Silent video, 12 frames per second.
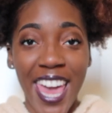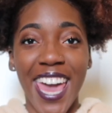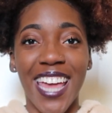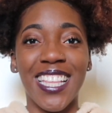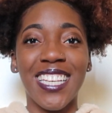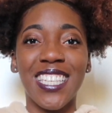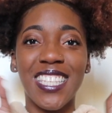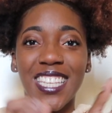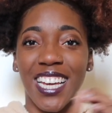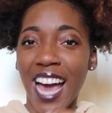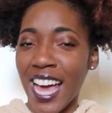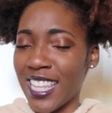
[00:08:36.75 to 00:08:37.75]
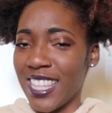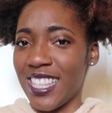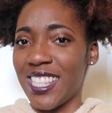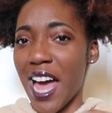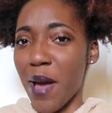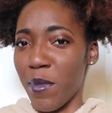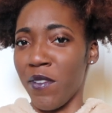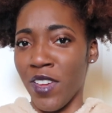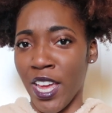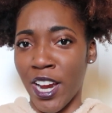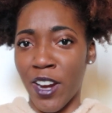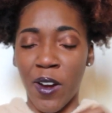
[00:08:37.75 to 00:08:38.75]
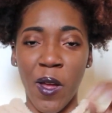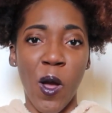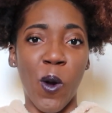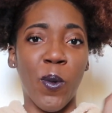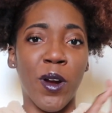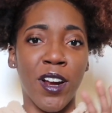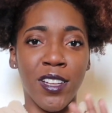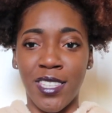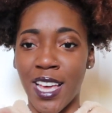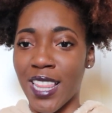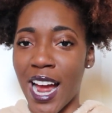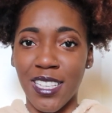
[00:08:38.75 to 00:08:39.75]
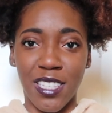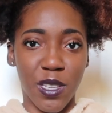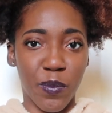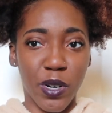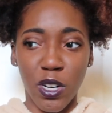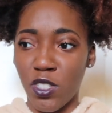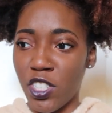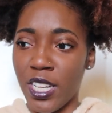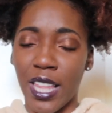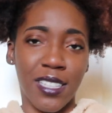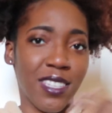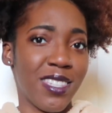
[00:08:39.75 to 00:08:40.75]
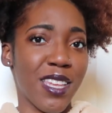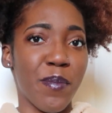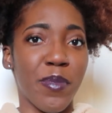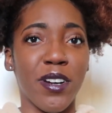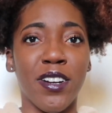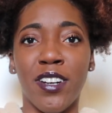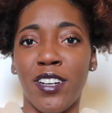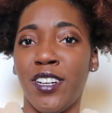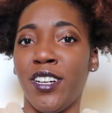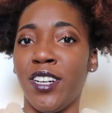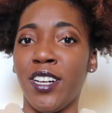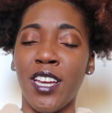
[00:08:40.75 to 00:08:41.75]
And this is the kind of the time of year where deadlines is approaching, like December,